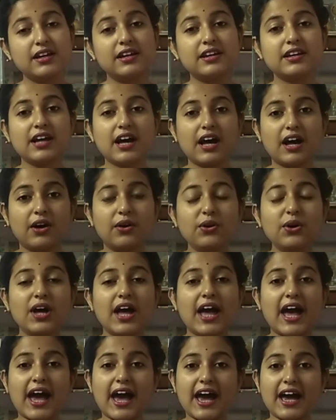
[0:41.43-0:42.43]
Now
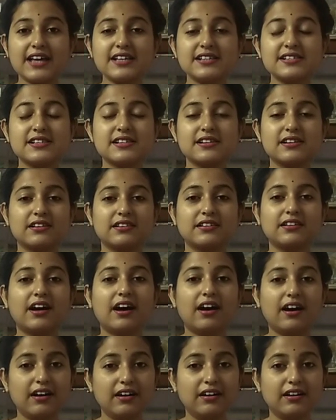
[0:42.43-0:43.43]
as the
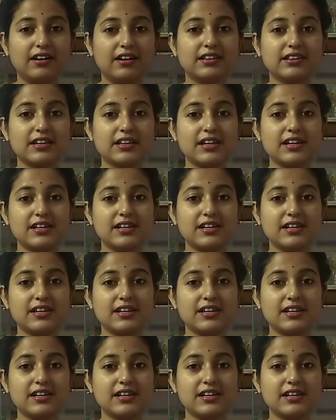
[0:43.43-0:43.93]
earth